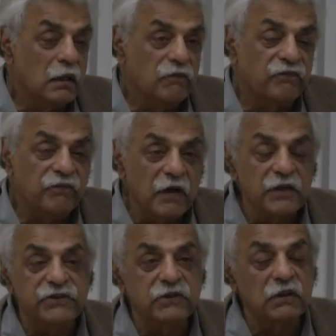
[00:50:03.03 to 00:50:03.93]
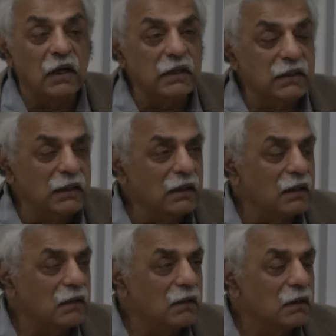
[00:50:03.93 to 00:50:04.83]
First, I
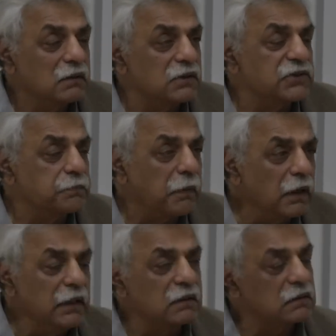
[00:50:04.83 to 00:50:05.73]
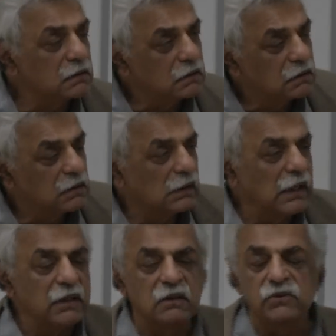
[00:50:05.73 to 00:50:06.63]
think, despite the
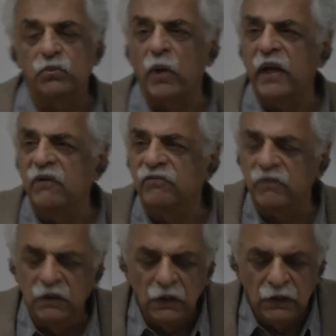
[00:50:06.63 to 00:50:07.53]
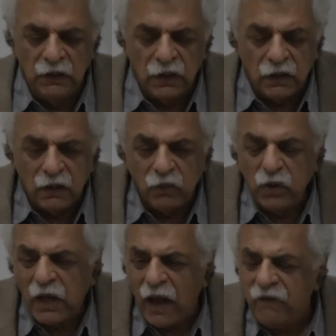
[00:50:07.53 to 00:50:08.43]
latest wave,
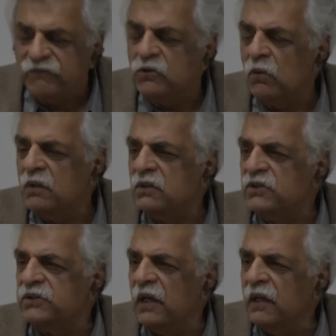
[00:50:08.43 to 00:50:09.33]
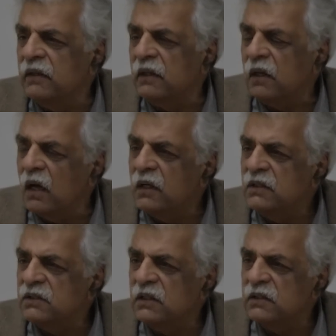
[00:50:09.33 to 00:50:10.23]
we have to understand that
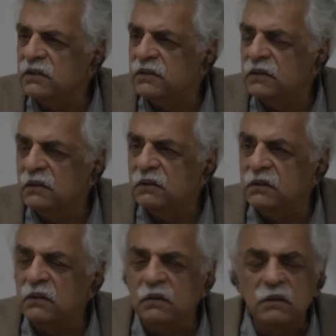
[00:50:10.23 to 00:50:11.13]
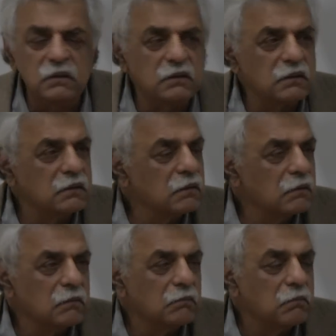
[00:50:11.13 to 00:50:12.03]
ISIS didn't
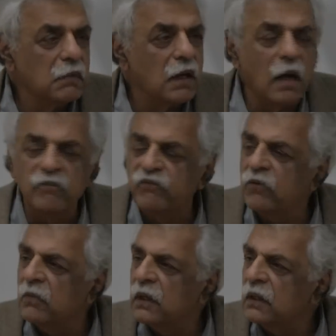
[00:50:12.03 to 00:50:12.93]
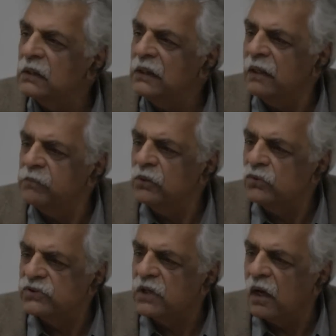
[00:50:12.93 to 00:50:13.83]
come from a clear
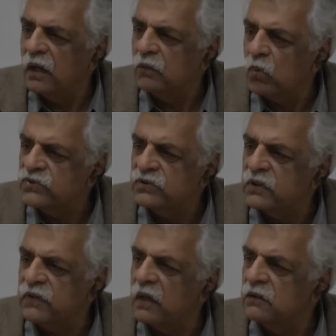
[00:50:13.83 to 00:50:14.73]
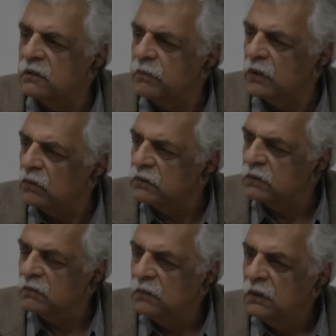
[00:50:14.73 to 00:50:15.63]
blue sky. It wasn't a thunderbolt.
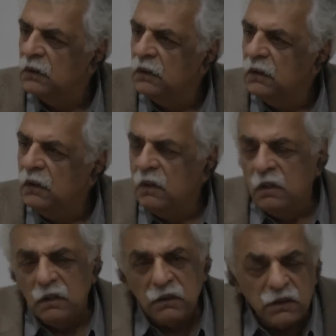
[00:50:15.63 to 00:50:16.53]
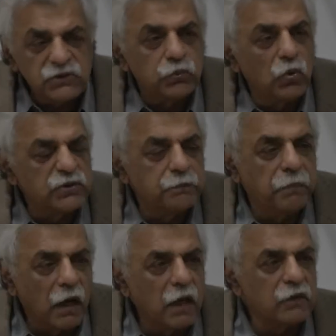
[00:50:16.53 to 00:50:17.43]
This was
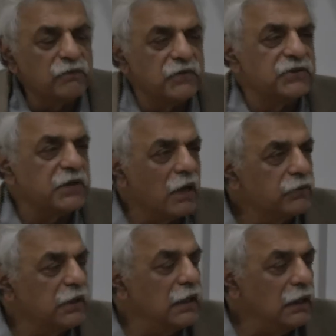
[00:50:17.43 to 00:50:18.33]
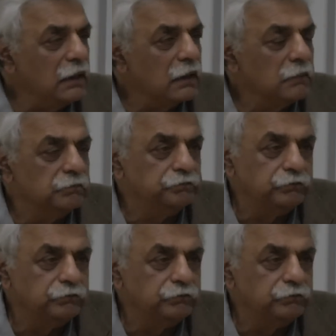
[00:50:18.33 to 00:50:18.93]
part of the Saudi